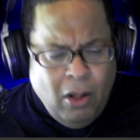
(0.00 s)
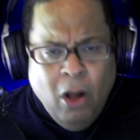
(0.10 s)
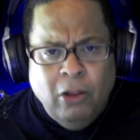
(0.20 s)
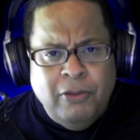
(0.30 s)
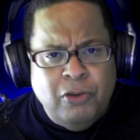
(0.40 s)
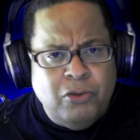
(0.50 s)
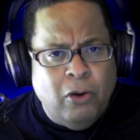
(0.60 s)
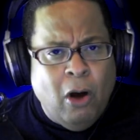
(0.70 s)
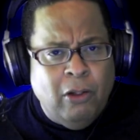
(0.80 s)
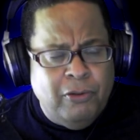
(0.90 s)
all of
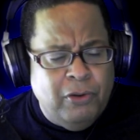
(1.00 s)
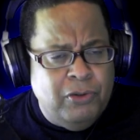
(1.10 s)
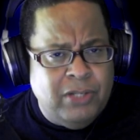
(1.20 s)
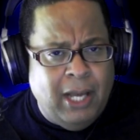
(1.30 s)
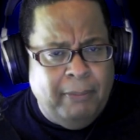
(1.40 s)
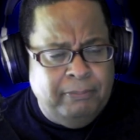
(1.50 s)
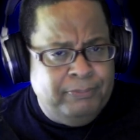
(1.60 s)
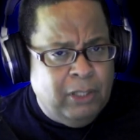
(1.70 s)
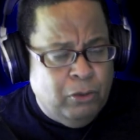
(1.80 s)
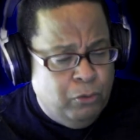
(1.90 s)
those
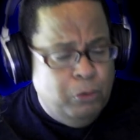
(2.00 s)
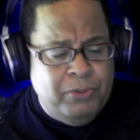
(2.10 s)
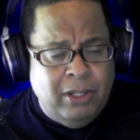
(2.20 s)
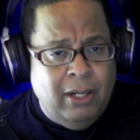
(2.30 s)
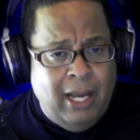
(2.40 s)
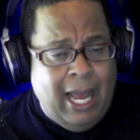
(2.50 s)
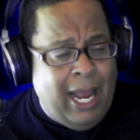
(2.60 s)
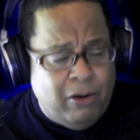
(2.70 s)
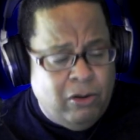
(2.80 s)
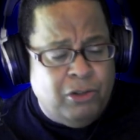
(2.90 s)
groups,
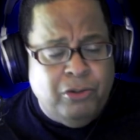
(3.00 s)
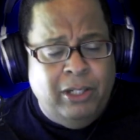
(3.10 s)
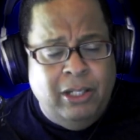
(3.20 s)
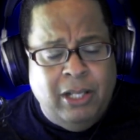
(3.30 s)
agricultural and